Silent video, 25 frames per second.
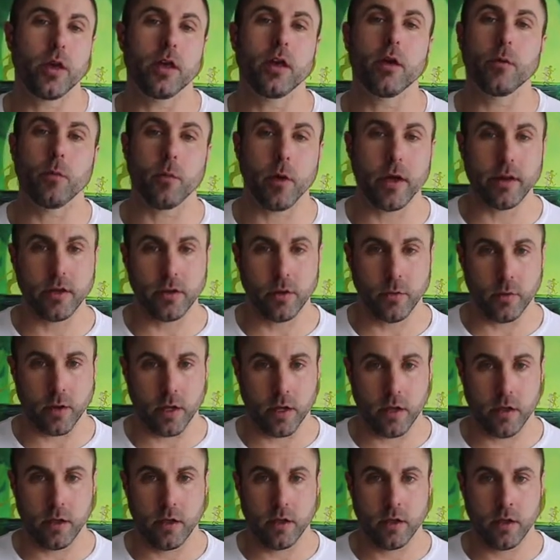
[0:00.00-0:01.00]
eat and when you
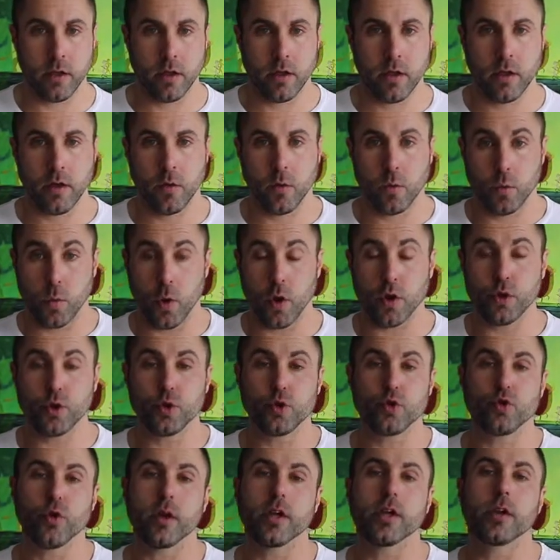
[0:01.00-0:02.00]
eat, what
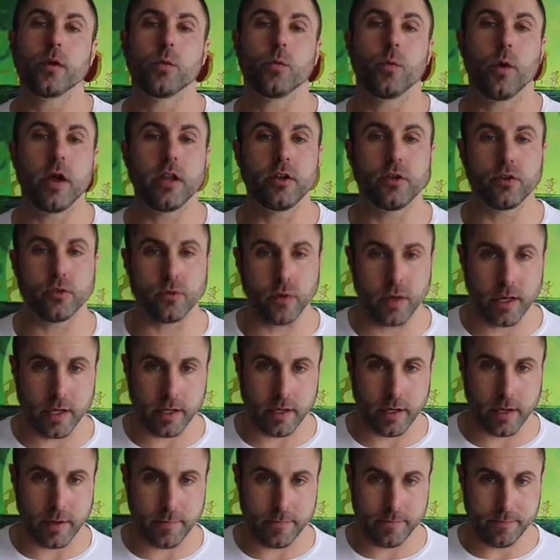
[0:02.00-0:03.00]
you drink and when you
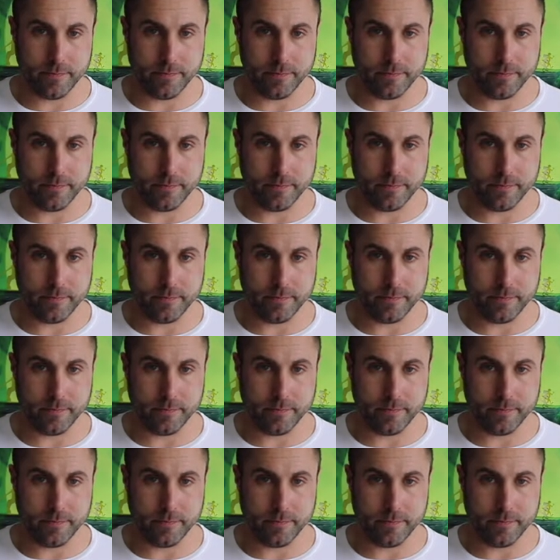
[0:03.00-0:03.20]
drink it.